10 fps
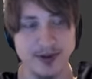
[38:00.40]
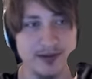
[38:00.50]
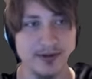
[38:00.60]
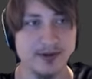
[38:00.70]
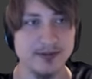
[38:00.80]

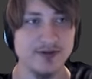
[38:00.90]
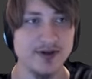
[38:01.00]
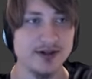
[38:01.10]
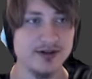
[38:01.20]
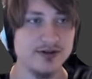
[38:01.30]
payment
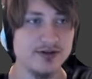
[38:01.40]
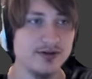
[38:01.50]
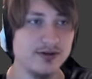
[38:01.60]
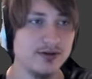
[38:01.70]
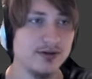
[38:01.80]

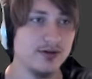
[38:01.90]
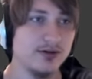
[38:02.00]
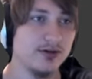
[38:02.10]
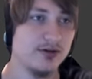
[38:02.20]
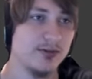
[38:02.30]
providers.
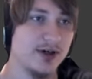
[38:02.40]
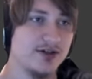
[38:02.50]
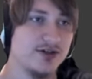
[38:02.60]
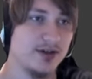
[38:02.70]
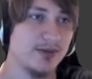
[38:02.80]
So
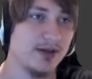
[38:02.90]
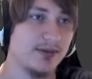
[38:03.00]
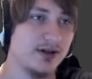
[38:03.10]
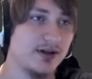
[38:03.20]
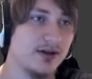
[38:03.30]
Braintree might
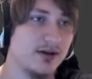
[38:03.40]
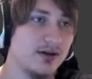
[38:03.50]
be